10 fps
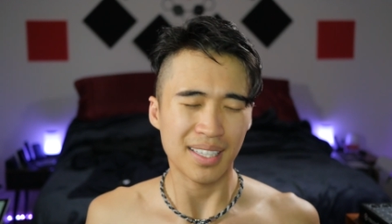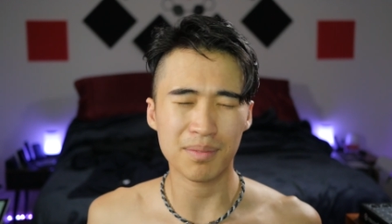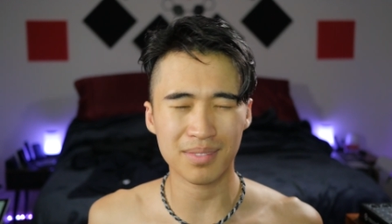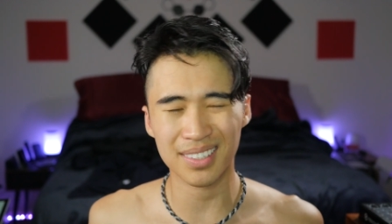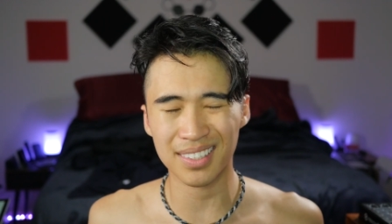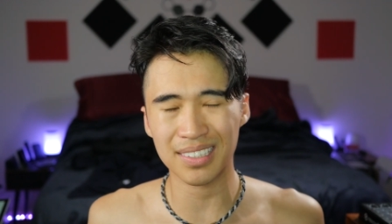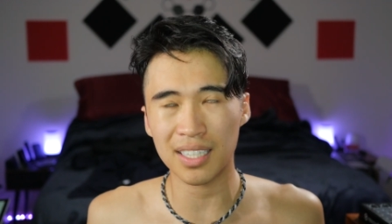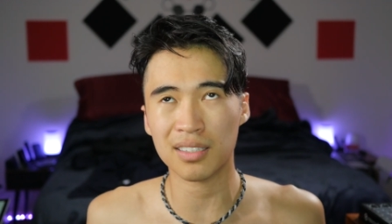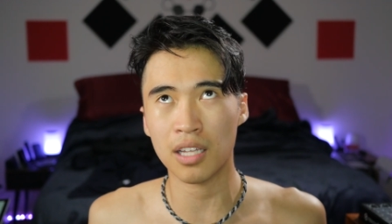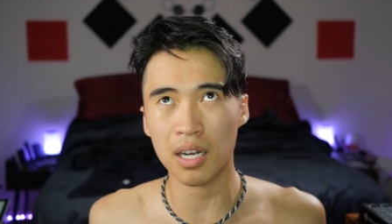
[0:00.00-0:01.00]

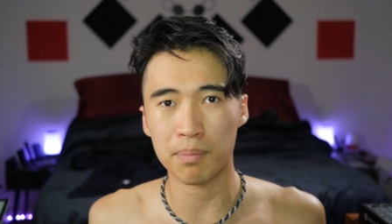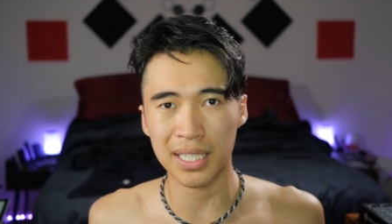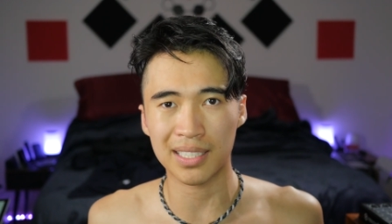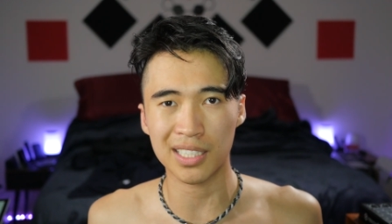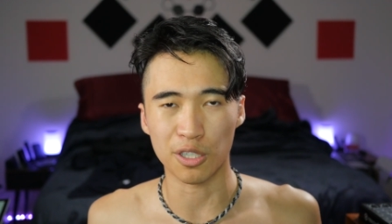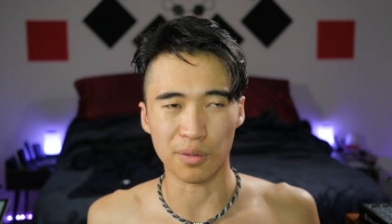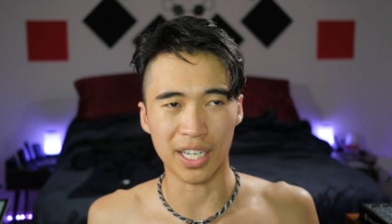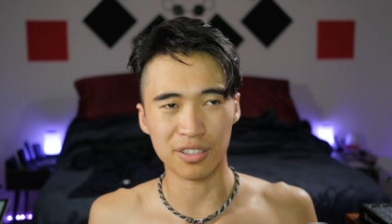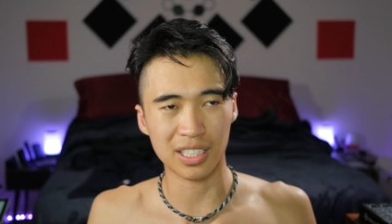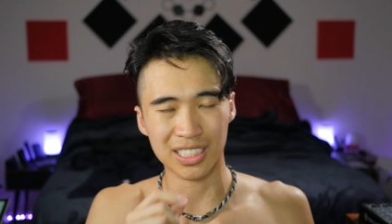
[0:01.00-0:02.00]
not a big deal,
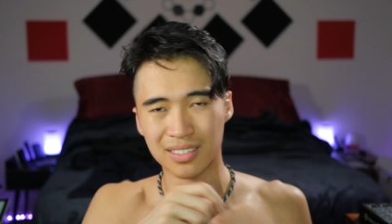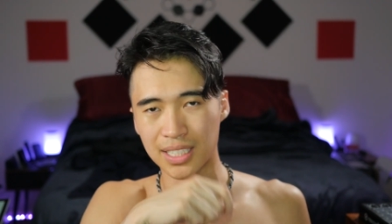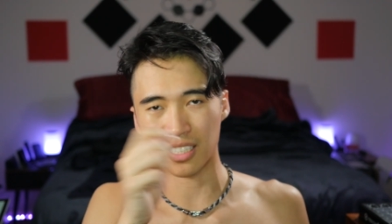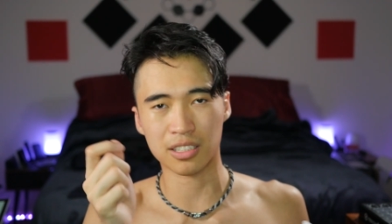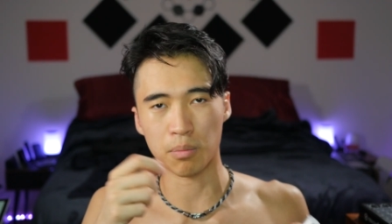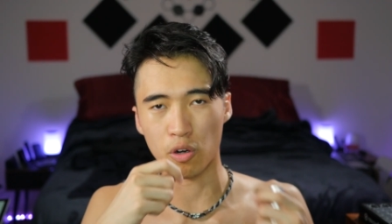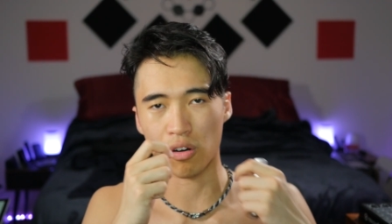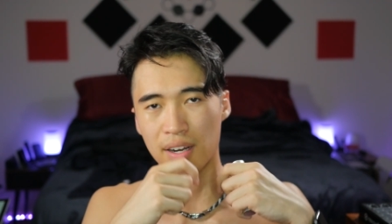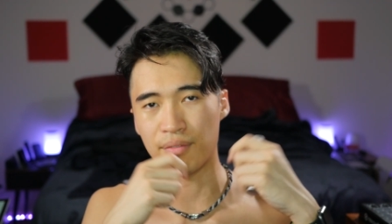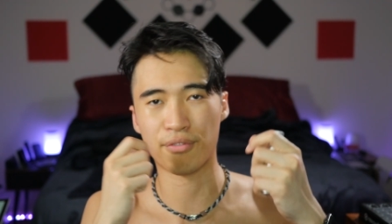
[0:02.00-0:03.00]
right? You can just take some
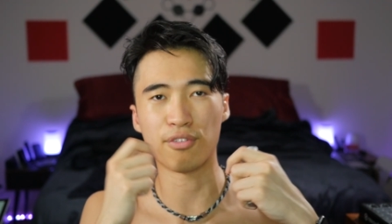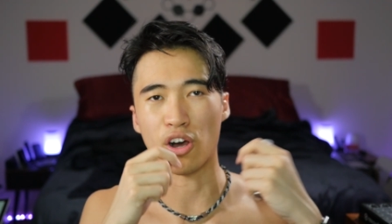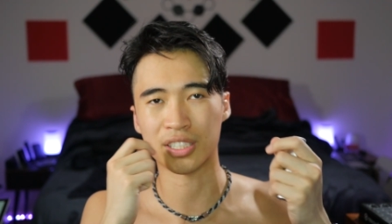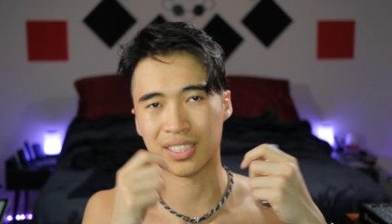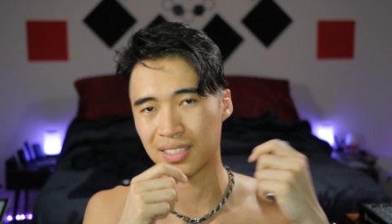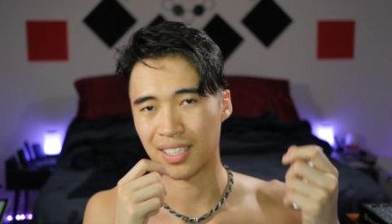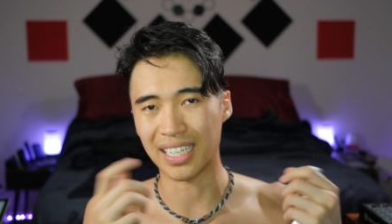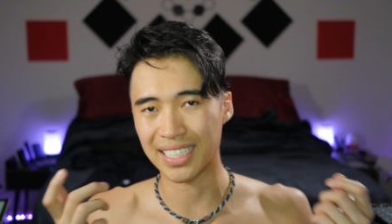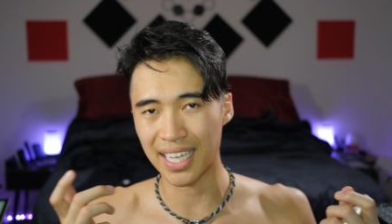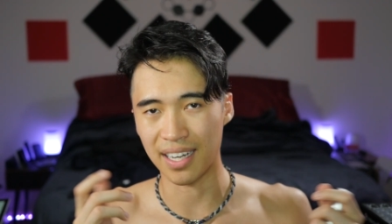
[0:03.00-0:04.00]
more and floss
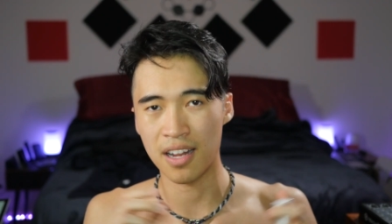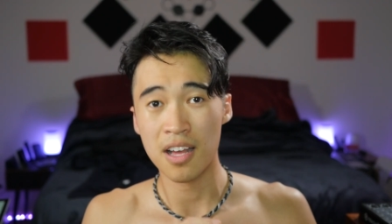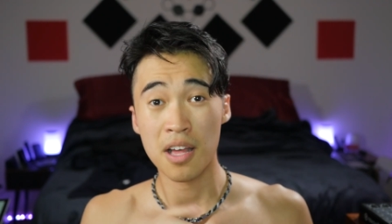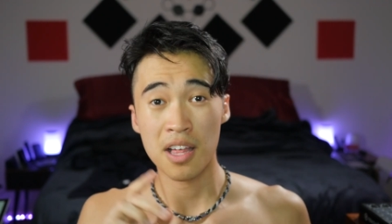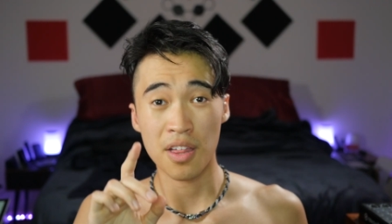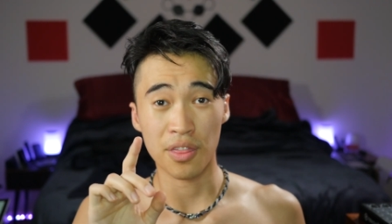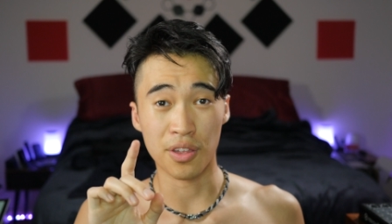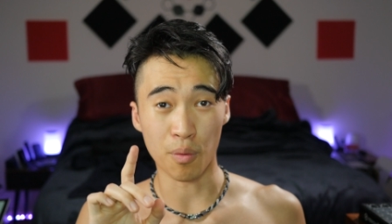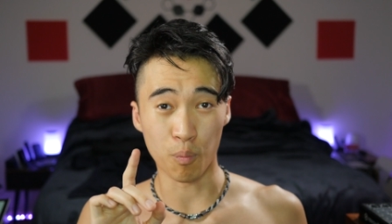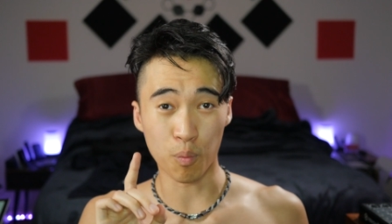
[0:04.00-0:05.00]
again.
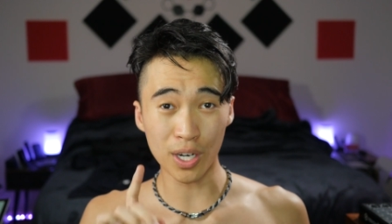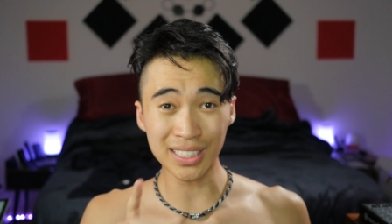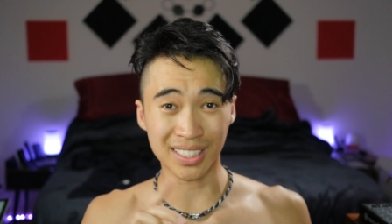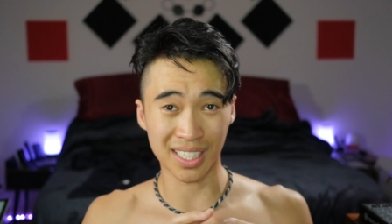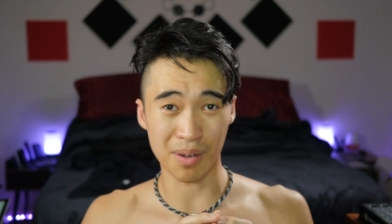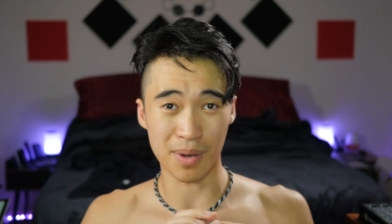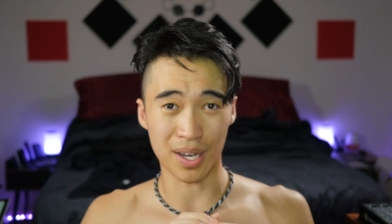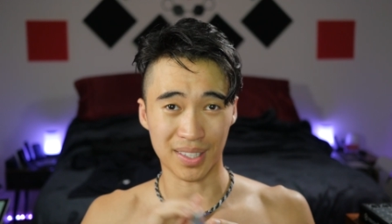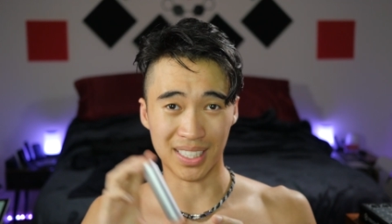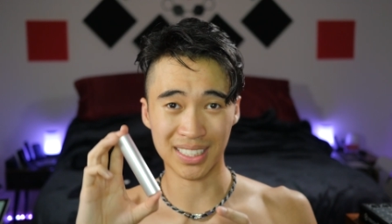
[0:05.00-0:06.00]
The worst thing
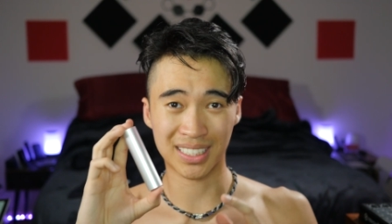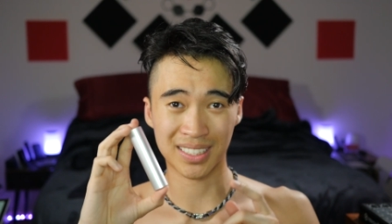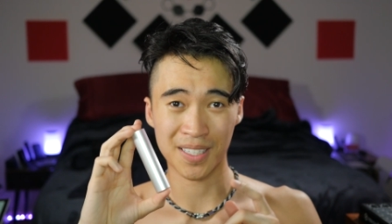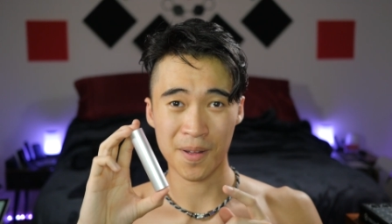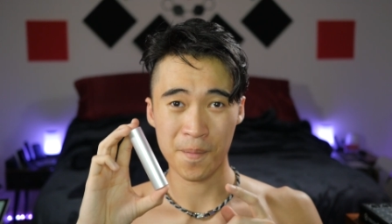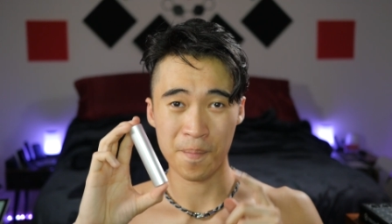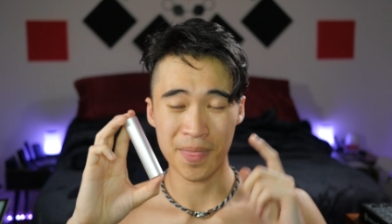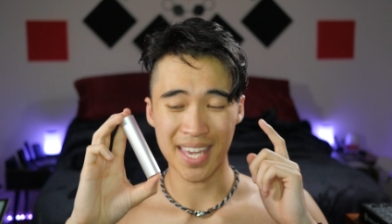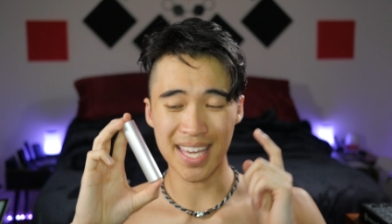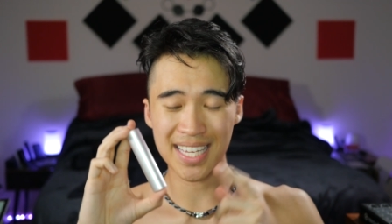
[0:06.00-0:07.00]
about this
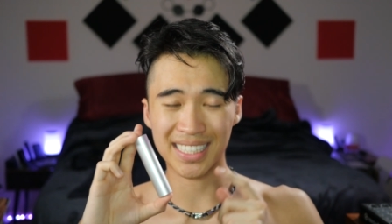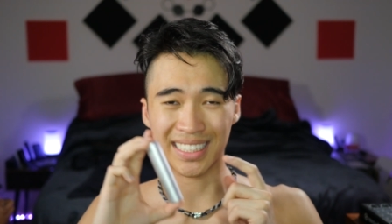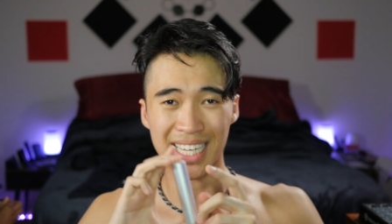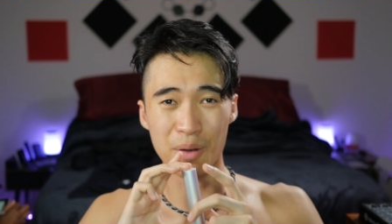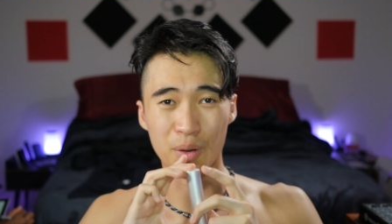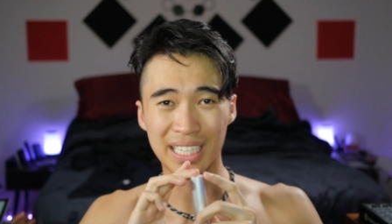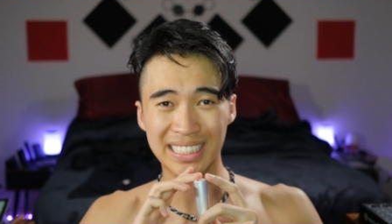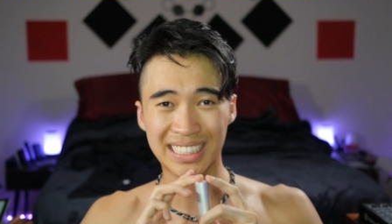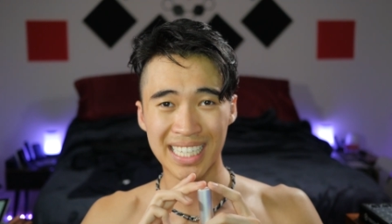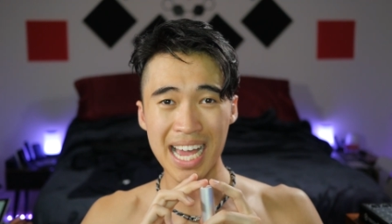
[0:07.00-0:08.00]
is that when it
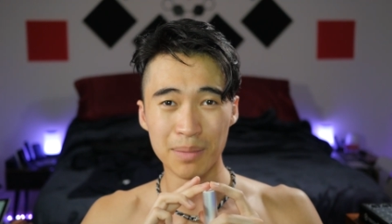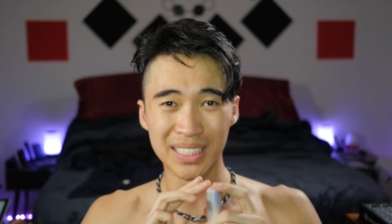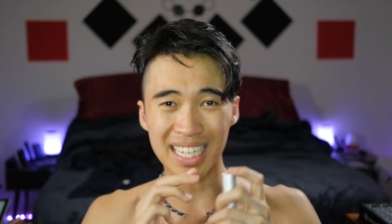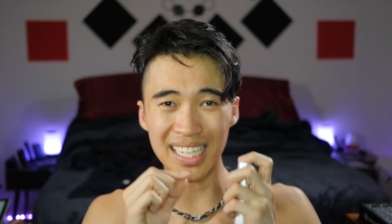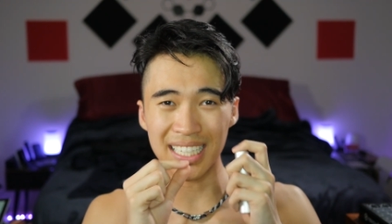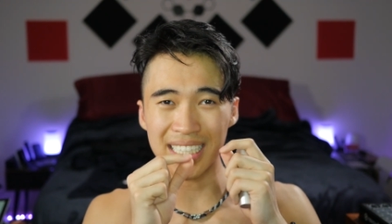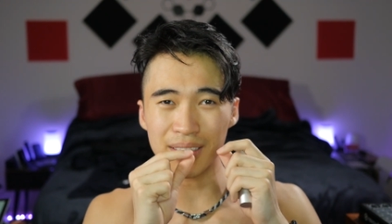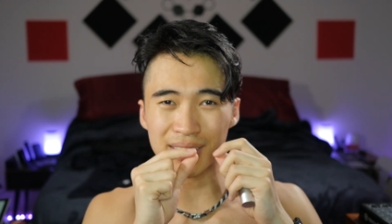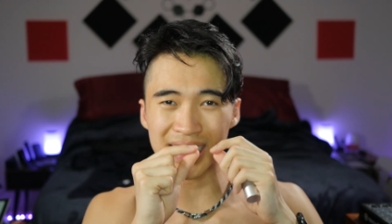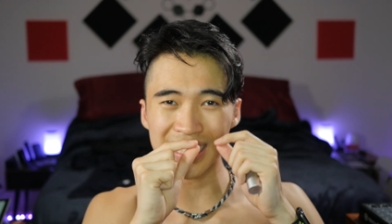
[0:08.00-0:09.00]
snaps, it
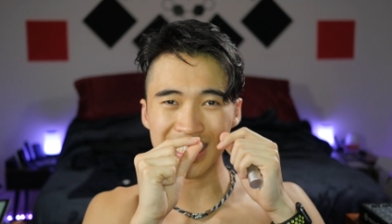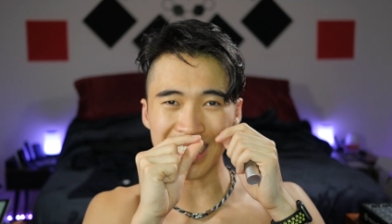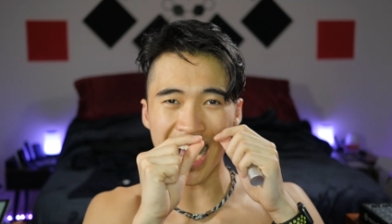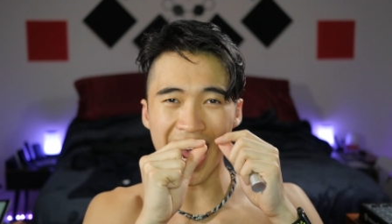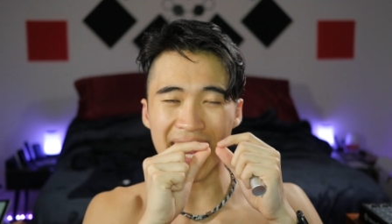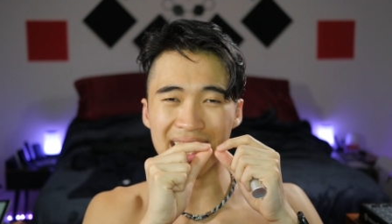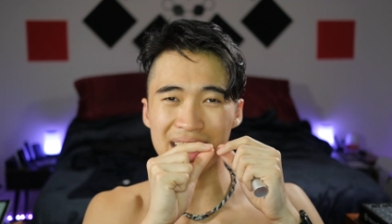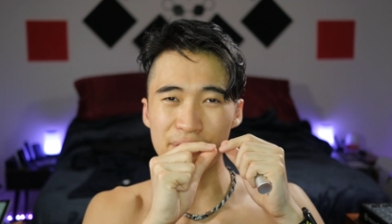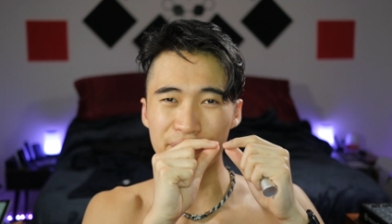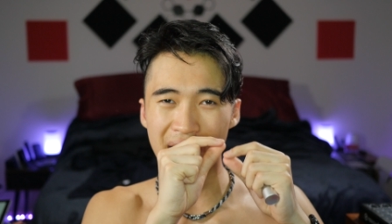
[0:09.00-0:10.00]
leaves these
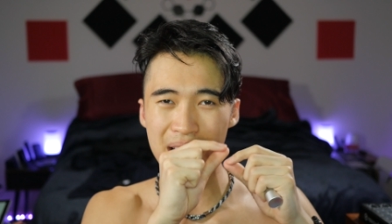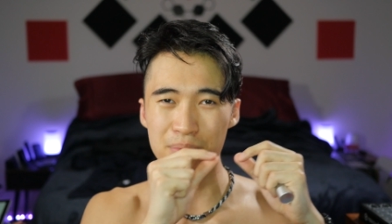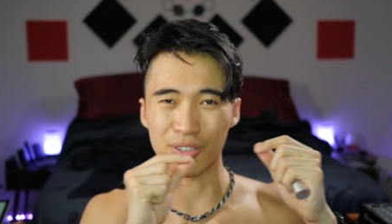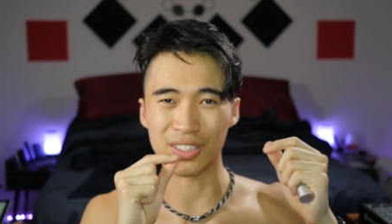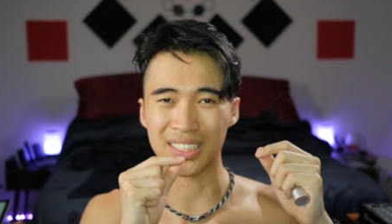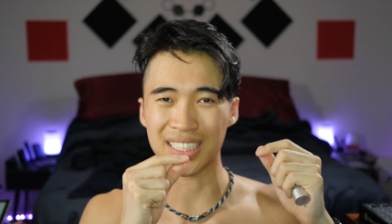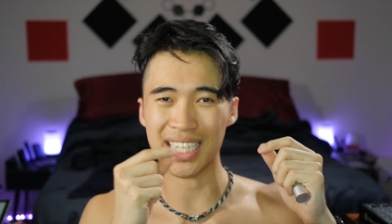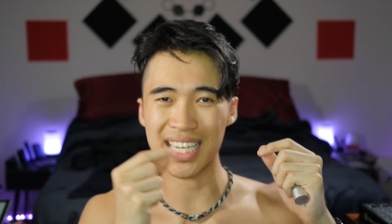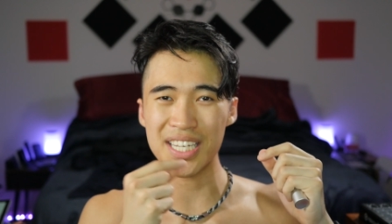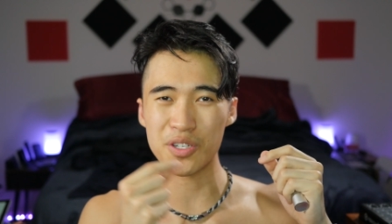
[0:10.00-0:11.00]
tiny fibers
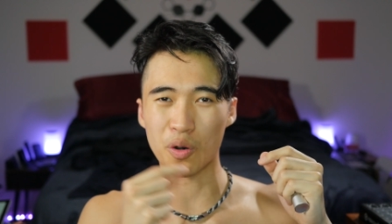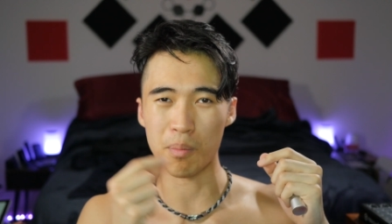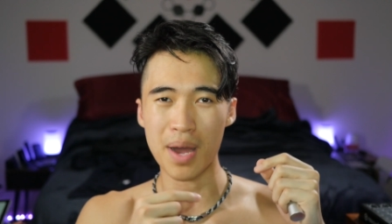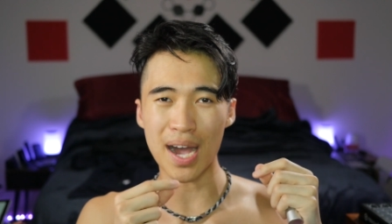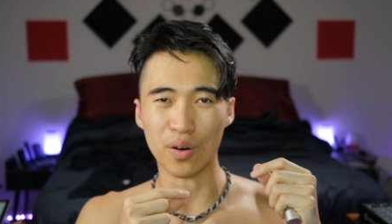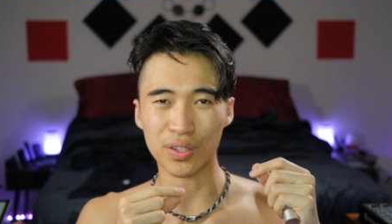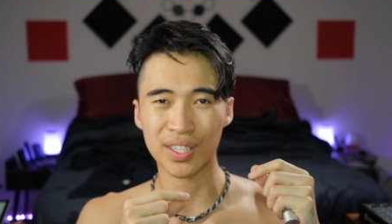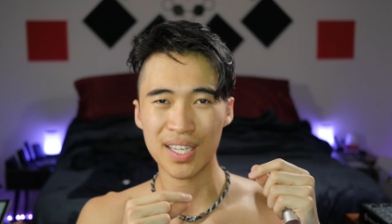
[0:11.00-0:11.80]
in your mouth,